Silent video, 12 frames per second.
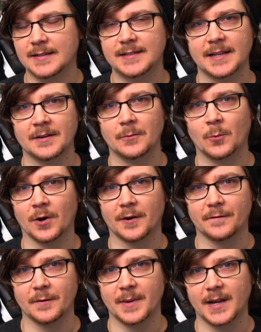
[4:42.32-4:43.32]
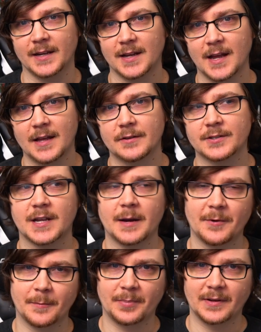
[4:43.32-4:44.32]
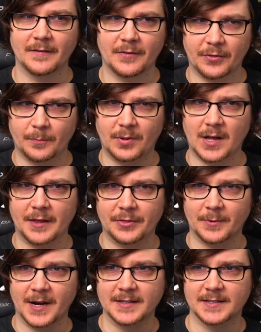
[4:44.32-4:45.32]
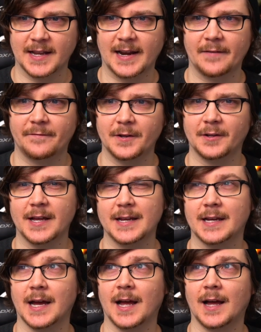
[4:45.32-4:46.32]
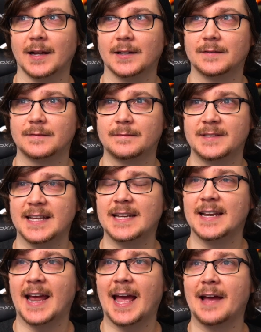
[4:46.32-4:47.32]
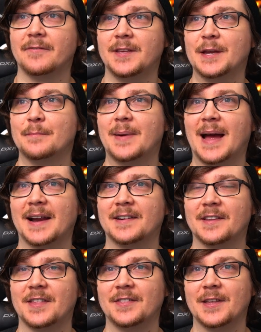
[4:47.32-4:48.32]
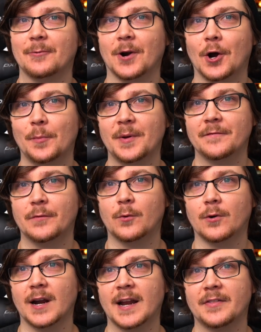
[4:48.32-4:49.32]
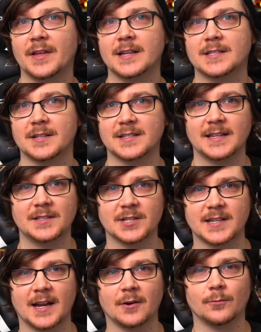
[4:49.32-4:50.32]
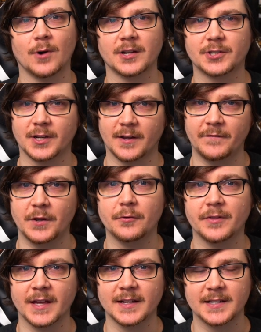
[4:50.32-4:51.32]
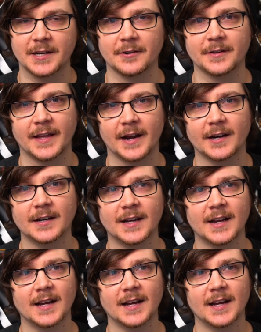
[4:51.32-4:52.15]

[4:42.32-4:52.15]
didn't work for me. There's a couple of pl plot threads that I feel like uh, didn't have the impact I think they were hoping for, and I think it's because they just kind of rushed a few things here and there,